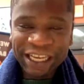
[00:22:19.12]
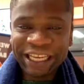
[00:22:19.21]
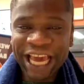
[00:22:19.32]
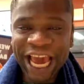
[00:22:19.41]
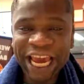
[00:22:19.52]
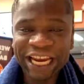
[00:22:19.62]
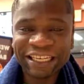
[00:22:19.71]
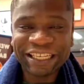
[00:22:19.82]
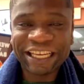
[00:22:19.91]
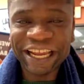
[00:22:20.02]

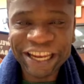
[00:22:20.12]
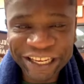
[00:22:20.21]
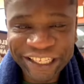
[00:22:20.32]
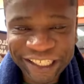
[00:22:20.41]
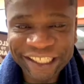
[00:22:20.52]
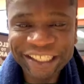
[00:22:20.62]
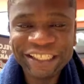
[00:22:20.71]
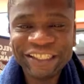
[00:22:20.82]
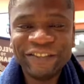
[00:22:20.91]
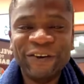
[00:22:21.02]
Ken Keleshi,
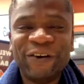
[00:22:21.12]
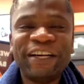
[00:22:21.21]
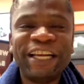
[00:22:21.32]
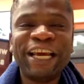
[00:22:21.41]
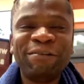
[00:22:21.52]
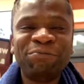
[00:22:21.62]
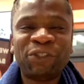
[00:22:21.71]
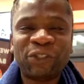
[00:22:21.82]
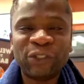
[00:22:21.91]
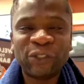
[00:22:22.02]
your name
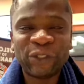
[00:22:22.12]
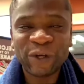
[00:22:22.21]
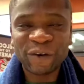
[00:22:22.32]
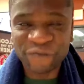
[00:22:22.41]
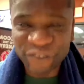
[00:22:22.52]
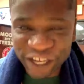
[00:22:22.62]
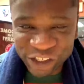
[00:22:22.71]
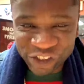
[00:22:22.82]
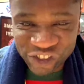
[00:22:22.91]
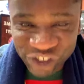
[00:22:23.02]
show, your
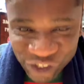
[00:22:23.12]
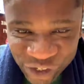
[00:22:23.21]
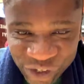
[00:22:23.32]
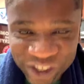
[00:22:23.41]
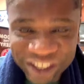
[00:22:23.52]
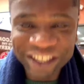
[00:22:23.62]
face show.